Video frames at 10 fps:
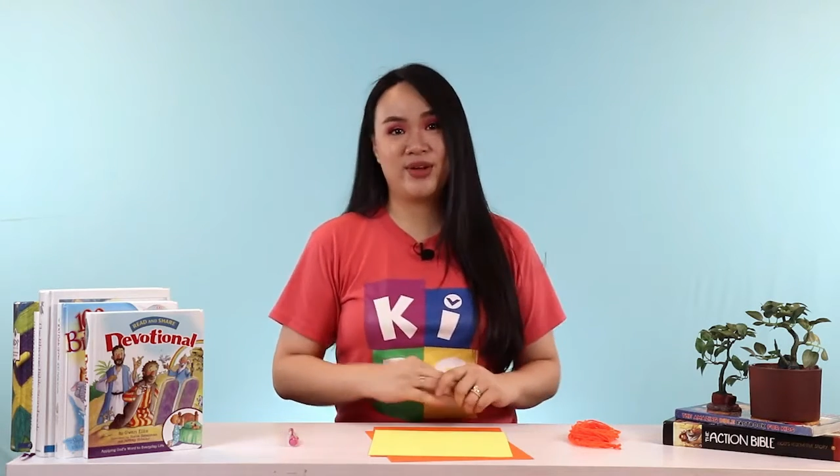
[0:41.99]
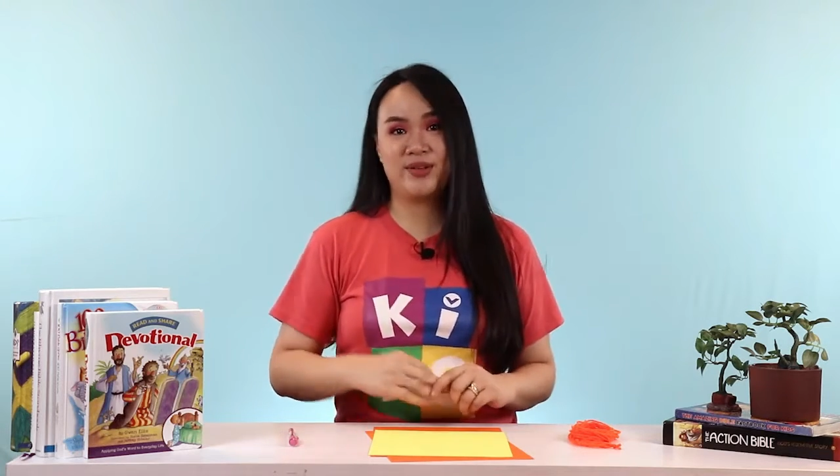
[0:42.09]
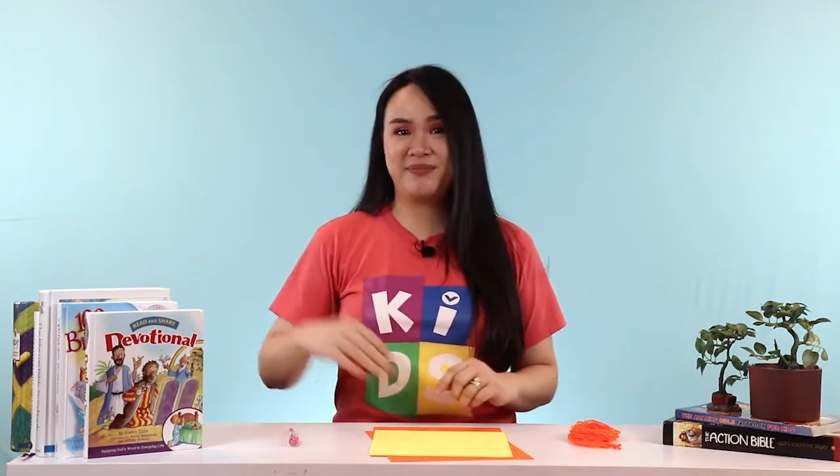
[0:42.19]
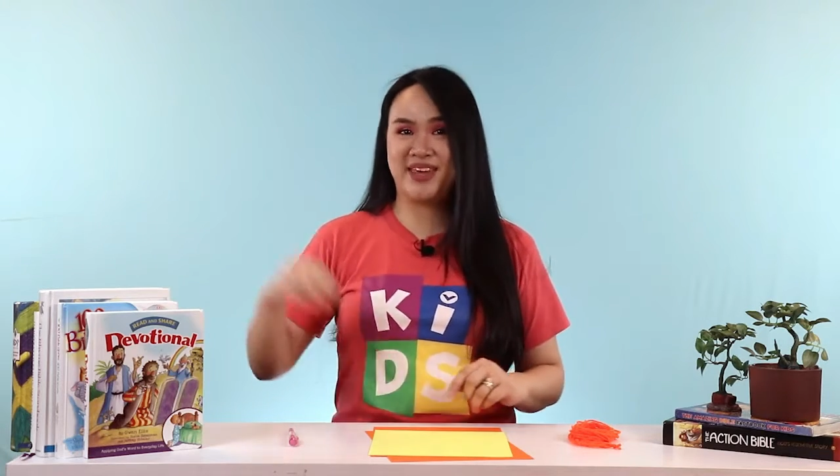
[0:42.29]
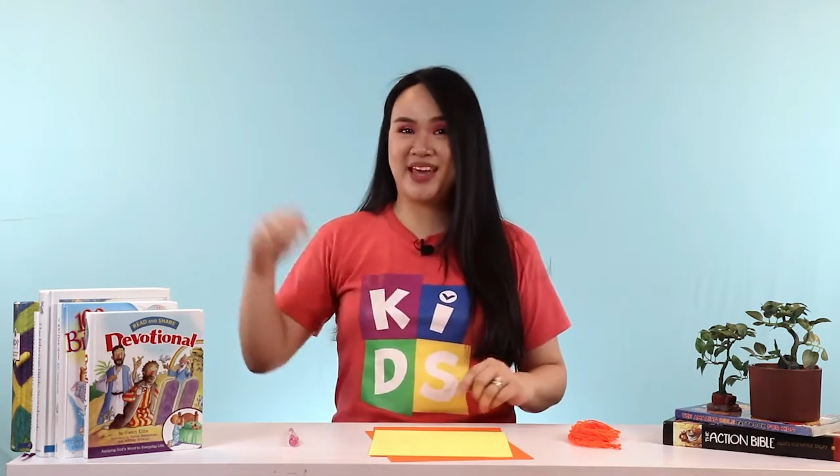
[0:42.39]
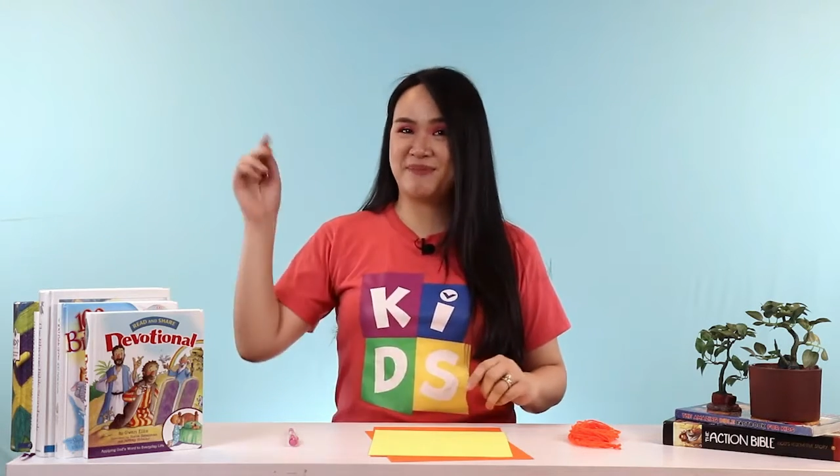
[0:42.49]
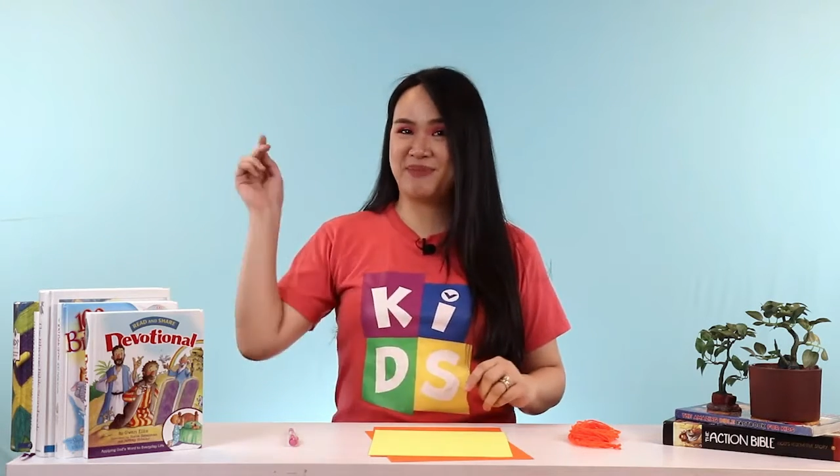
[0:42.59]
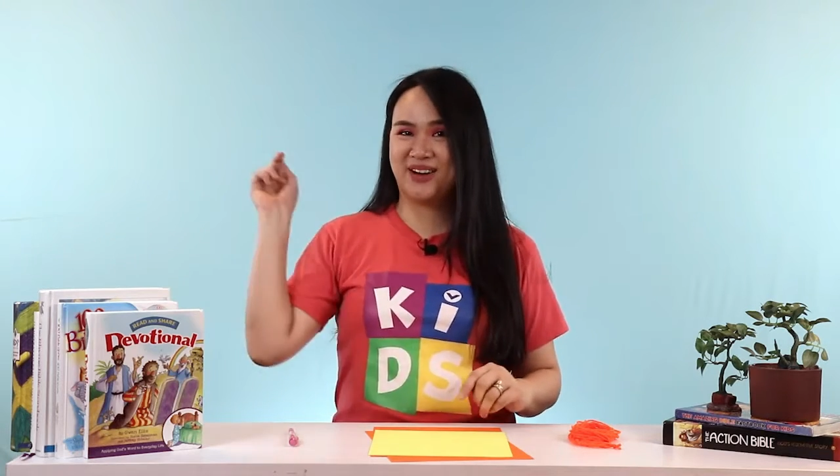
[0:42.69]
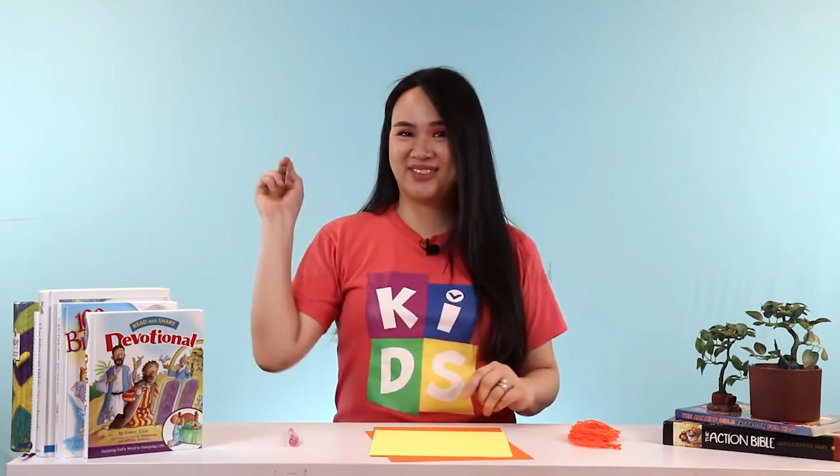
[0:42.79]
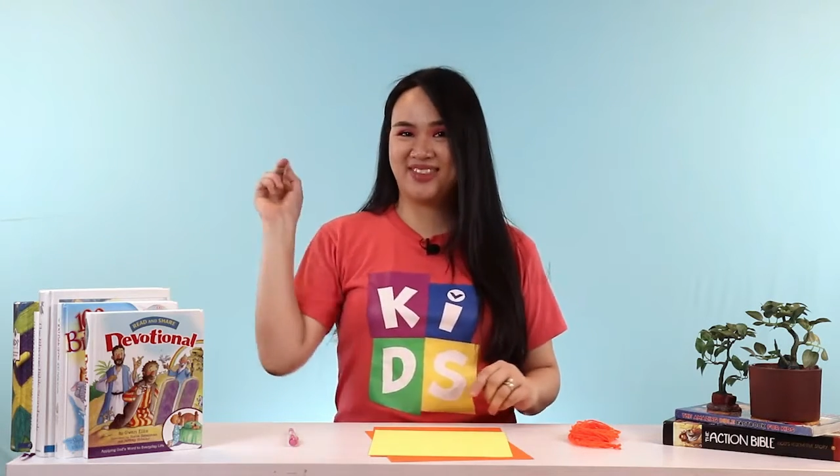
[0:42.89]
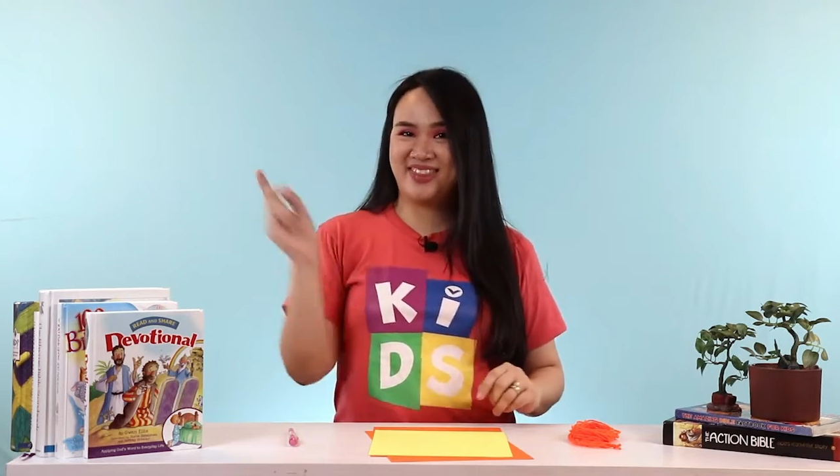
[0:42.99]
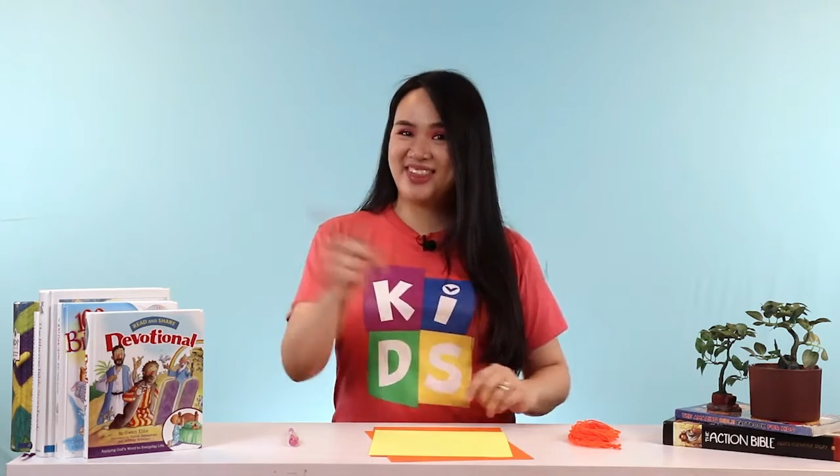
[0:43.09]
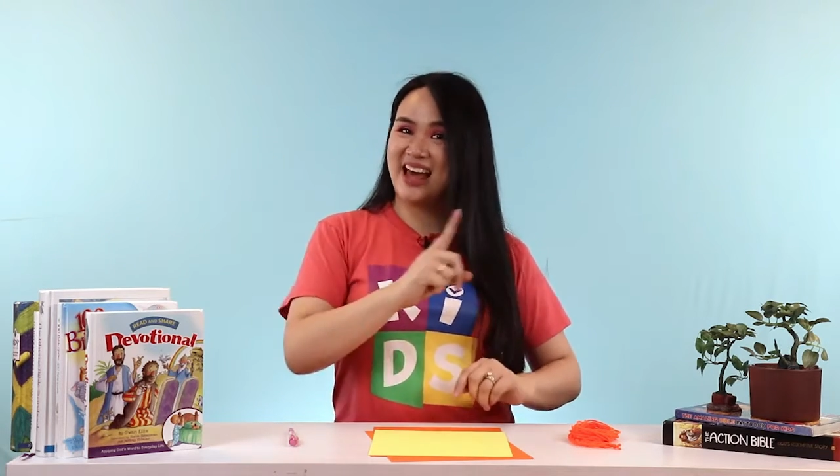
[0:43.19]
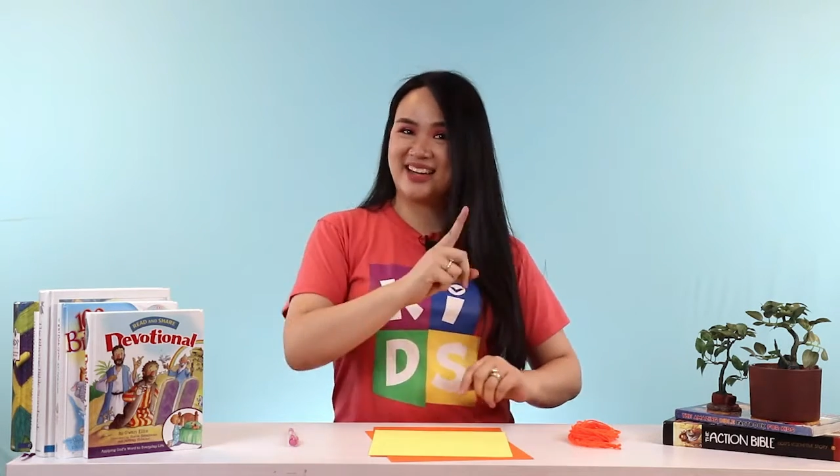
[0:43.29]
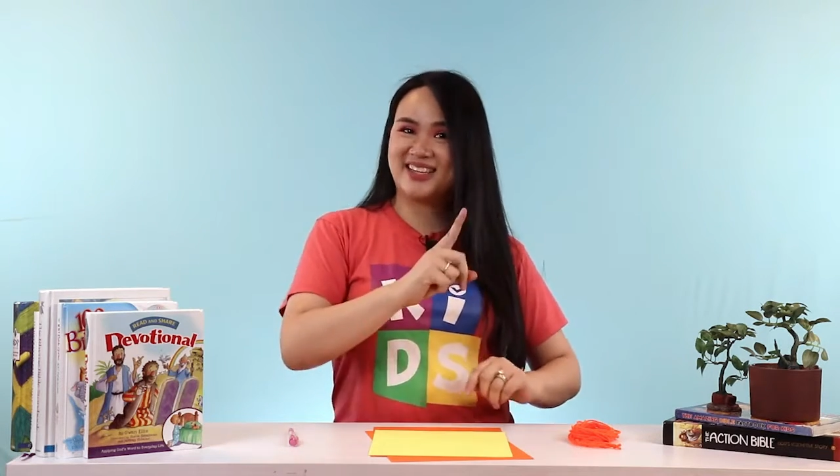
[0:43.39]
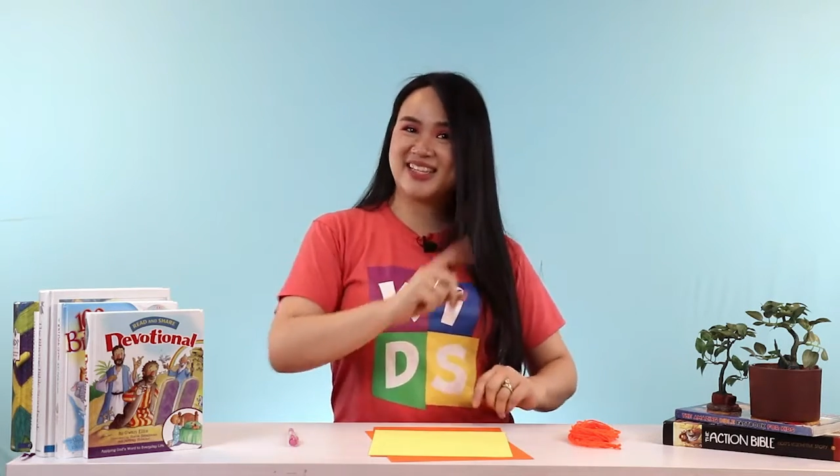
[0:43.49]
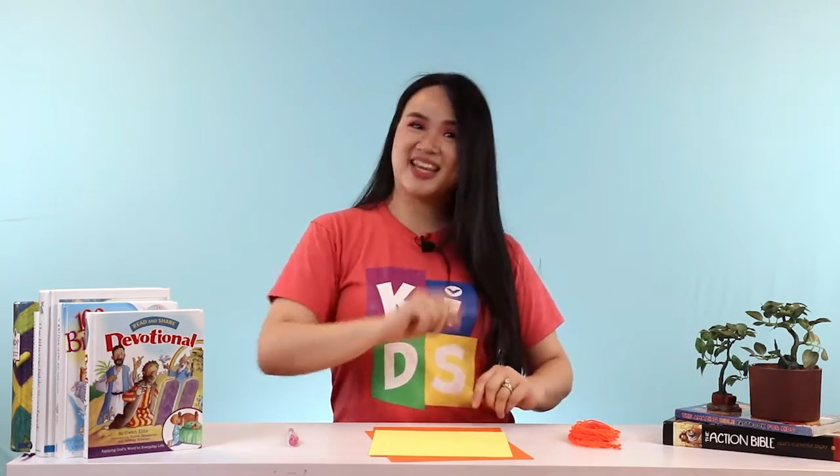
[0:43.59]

will be about that.